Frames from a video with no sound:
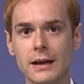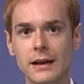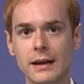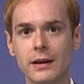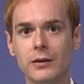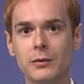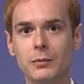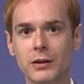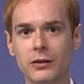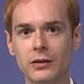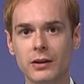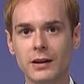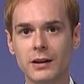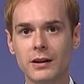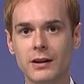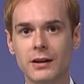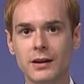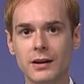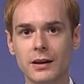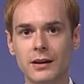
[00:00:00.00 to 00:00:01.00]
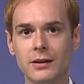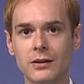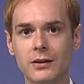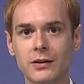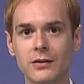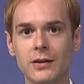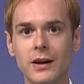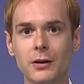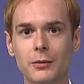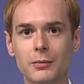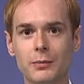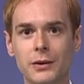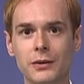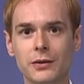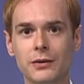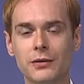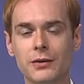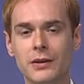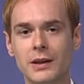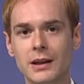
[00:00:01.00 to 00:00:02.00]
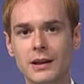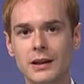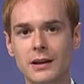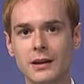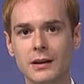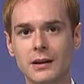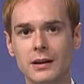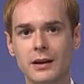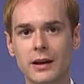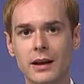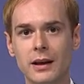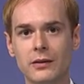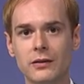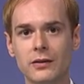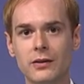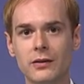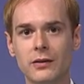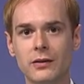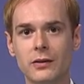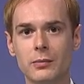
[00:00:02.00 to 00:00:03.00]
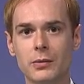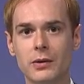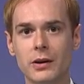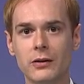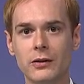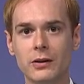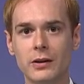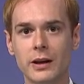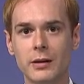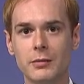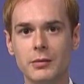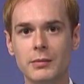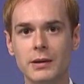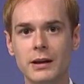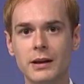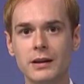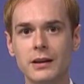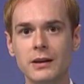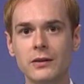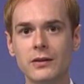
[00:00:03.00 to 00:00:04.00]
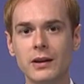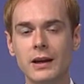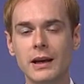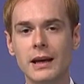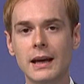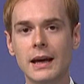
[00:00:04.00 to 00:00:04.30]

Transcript: especially in the development of the agency's operational capabilities.